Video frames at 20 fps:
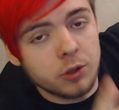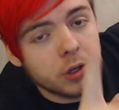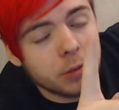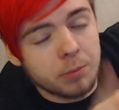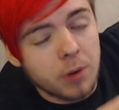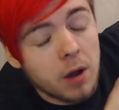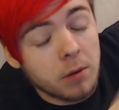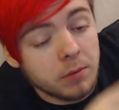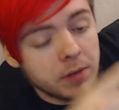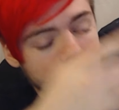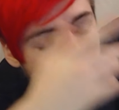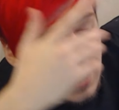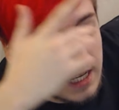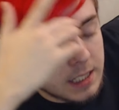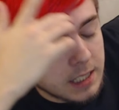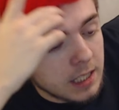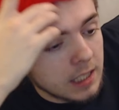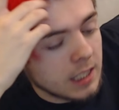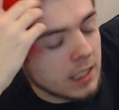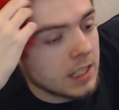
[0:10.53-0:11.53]
could probably
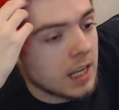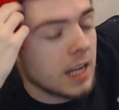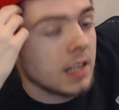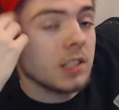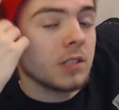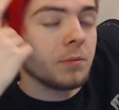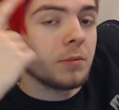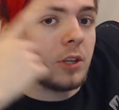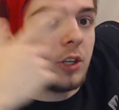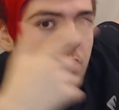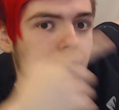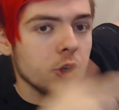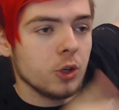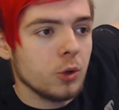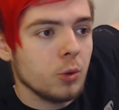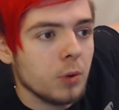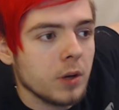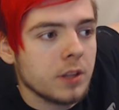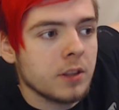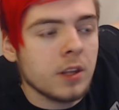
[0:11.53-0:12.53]
guess that this has something to
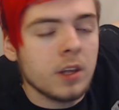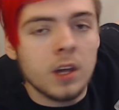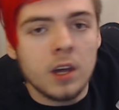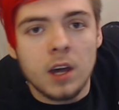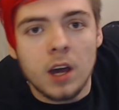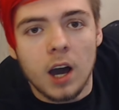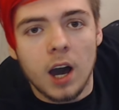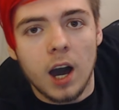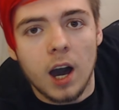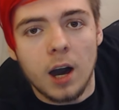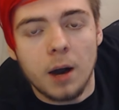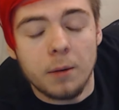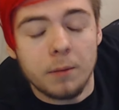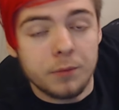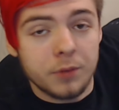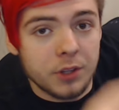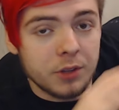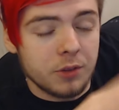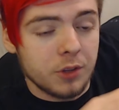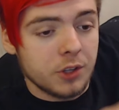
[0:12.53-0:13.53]
do with
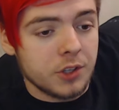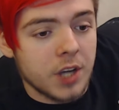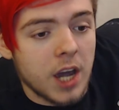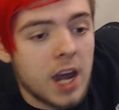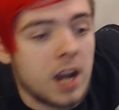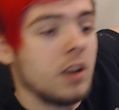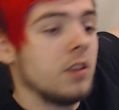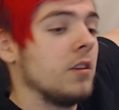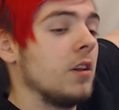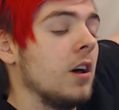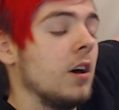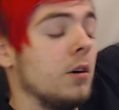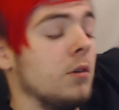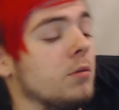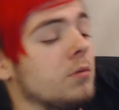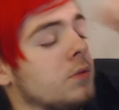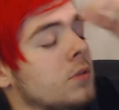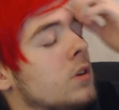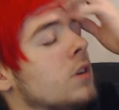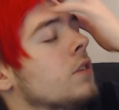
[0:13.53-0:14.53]
the title
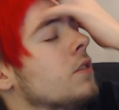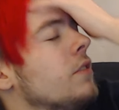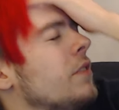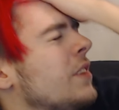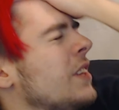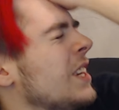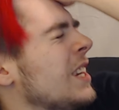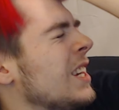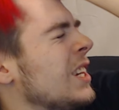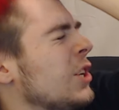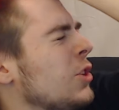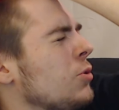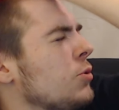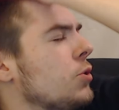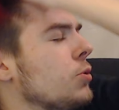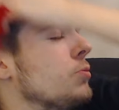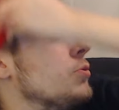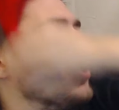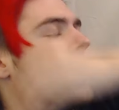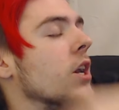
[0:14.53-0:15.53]
of the
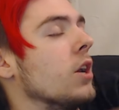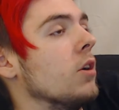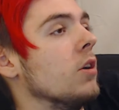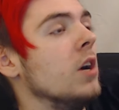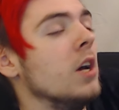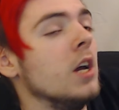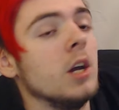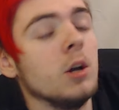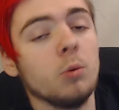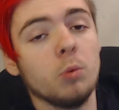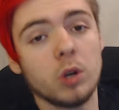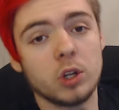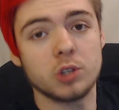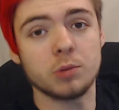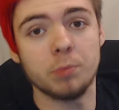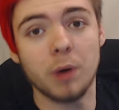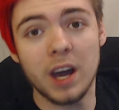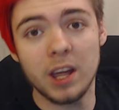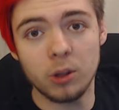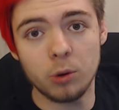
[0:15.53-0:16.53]
YouTube channel,
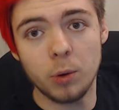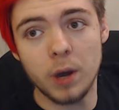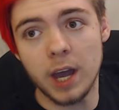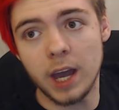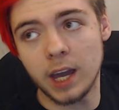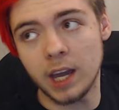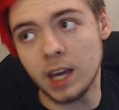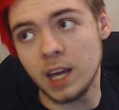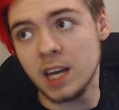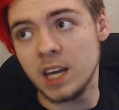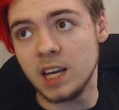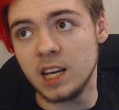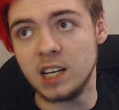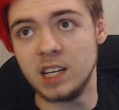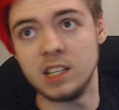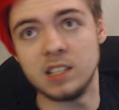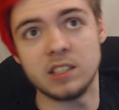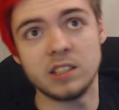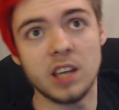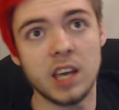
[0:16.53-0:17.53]
which, by the way,
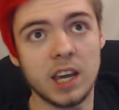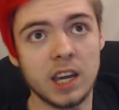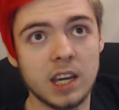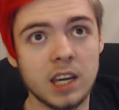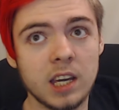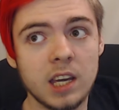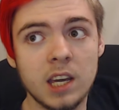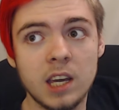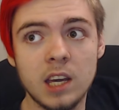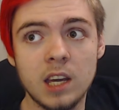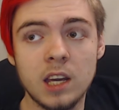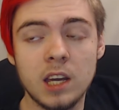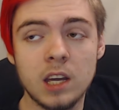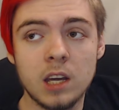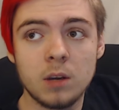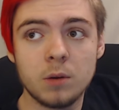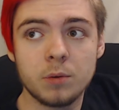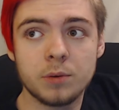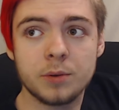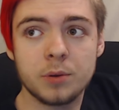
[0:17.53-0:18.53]
is, like,
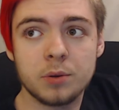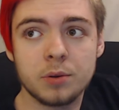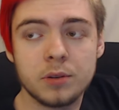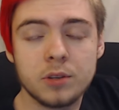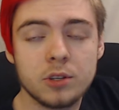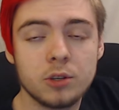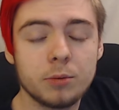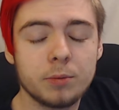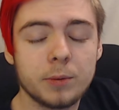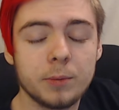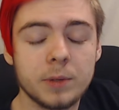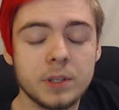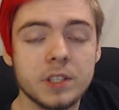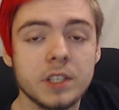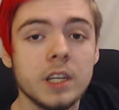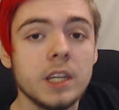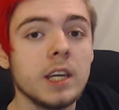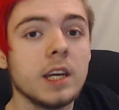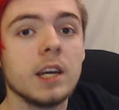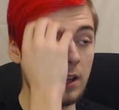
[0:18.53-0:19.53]
super
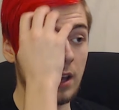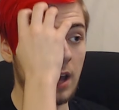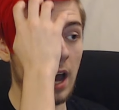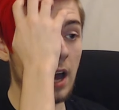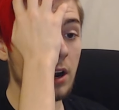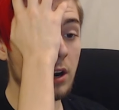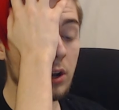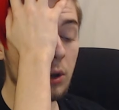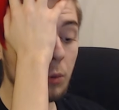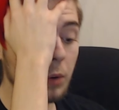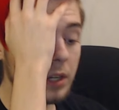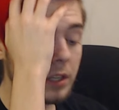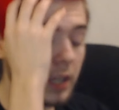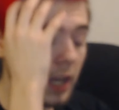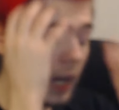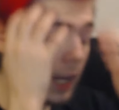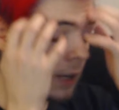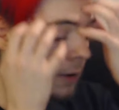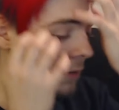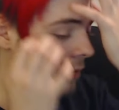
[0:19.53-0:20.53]
misleading. I don't know what
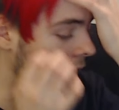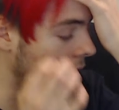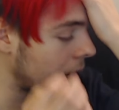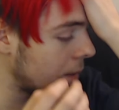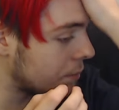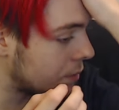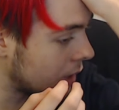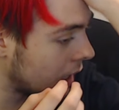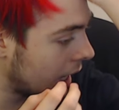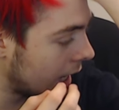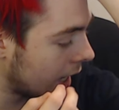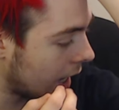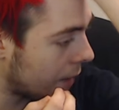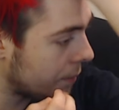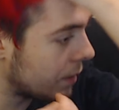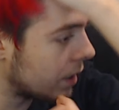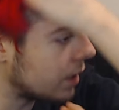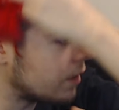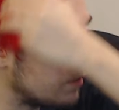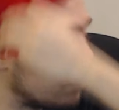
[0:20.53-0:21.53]
kind of gameplay
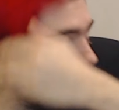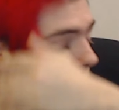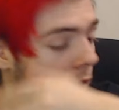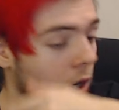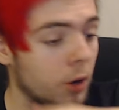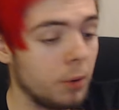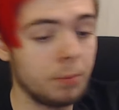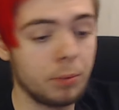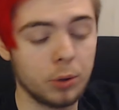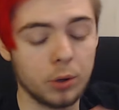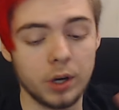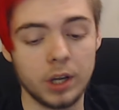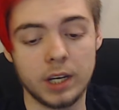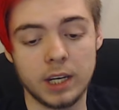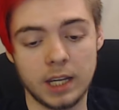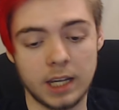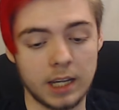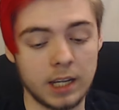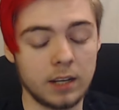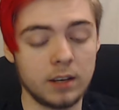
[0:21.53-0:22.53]
I'm gonna, you know, put
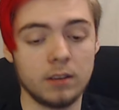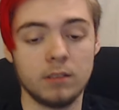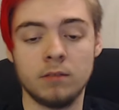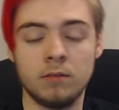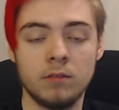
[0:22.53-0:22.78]
in